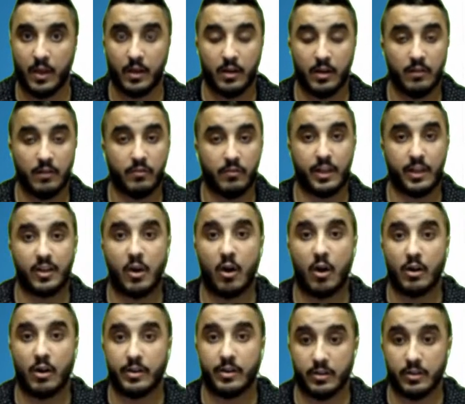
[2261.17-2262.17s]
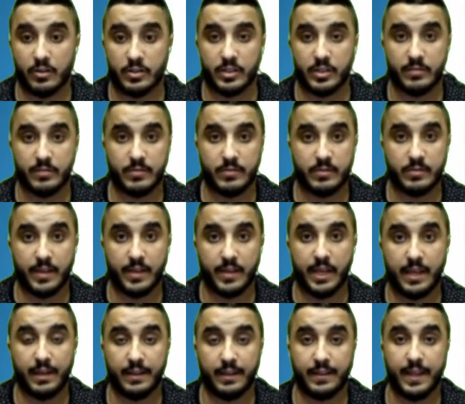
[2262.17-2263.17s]
for car dealerships,
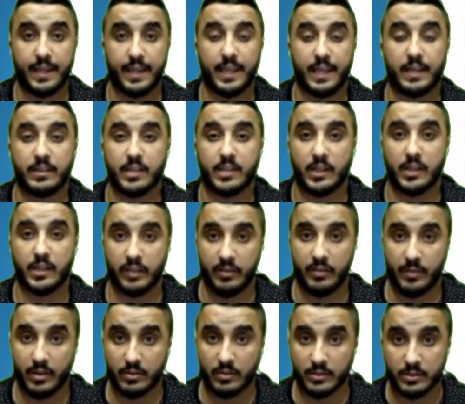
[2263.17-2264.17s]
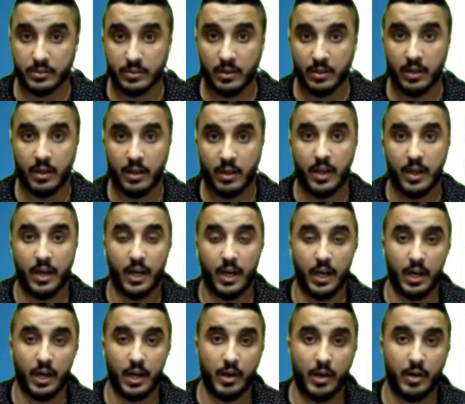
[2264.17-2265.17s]
they get a ton of emails,
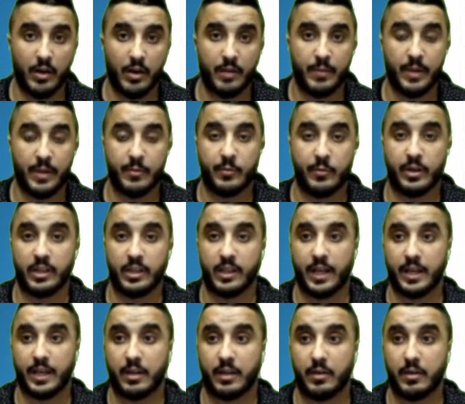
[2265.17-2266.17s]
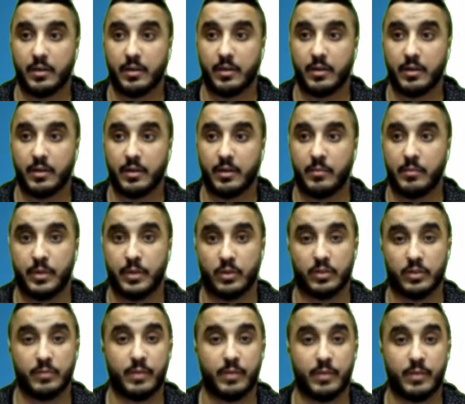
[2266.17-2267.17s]
and maybe we could
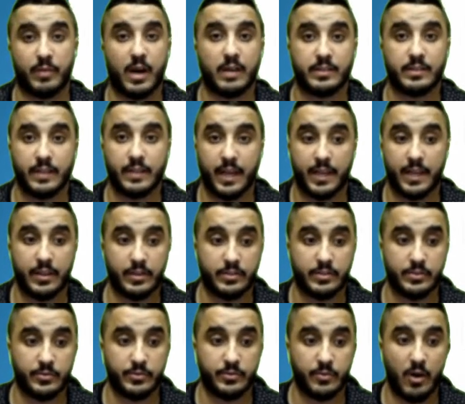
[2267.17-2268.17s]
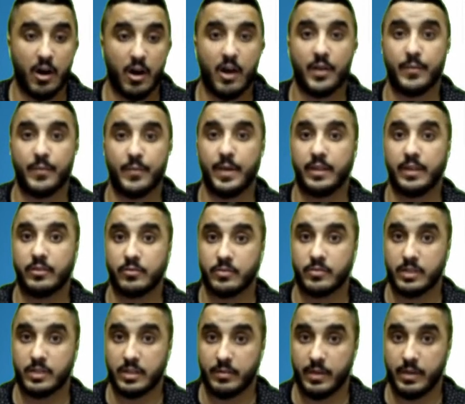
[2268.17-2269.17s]
build a bot together to automate
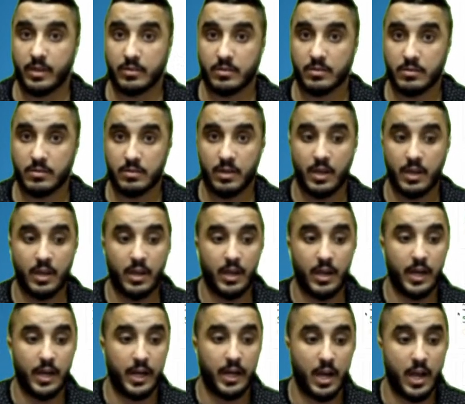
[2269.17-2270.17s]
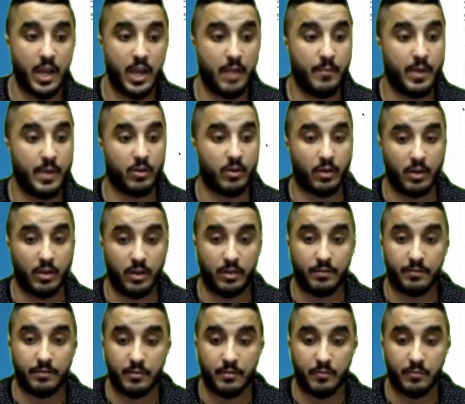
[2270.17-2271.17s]
those emails. And Mailgun
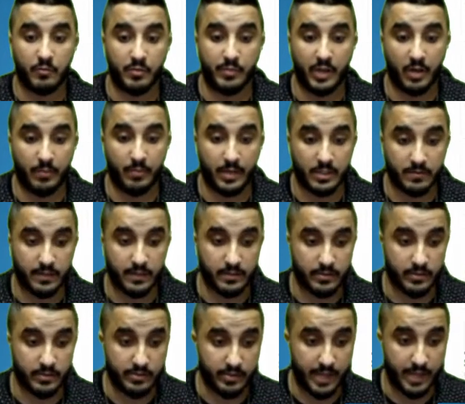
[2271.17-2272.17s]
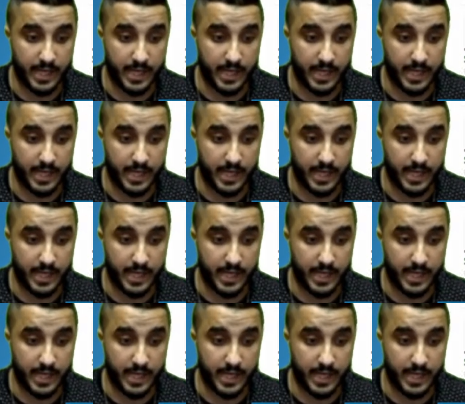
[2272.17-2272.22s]
would be our best friend to do that.